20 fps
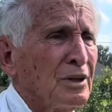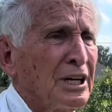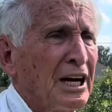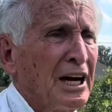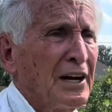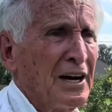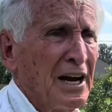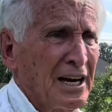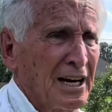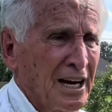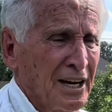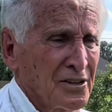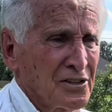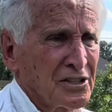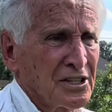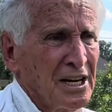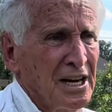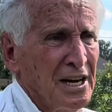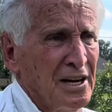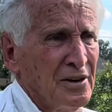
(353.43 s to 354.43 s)
and they got
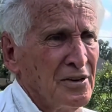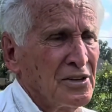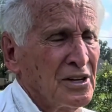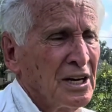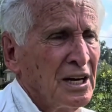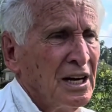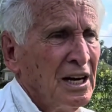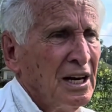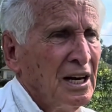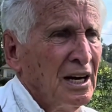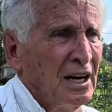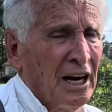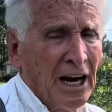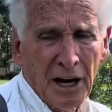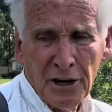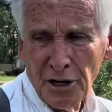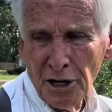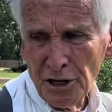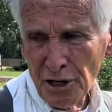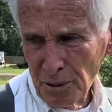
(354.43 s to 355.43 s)
seeds,
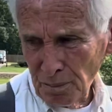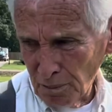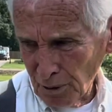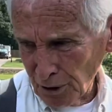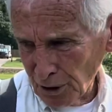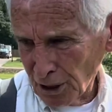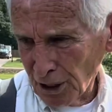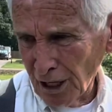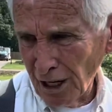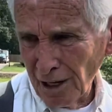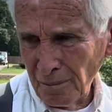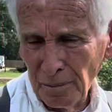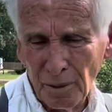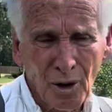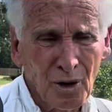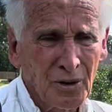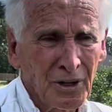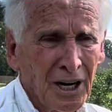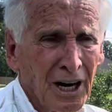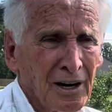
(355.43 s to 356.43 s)
and you just put the
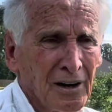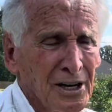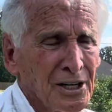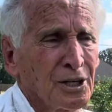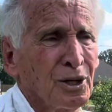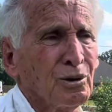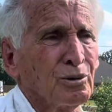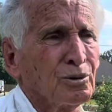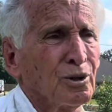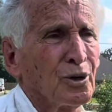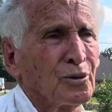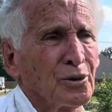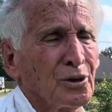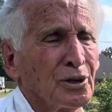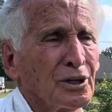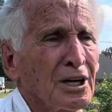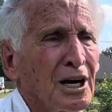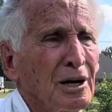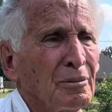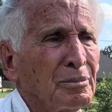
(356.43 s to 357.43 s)
compost down, it's gonna grow through the
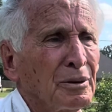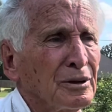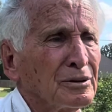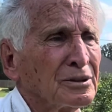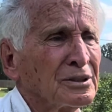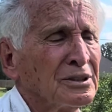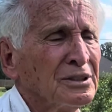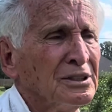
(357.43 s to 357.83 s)
compost.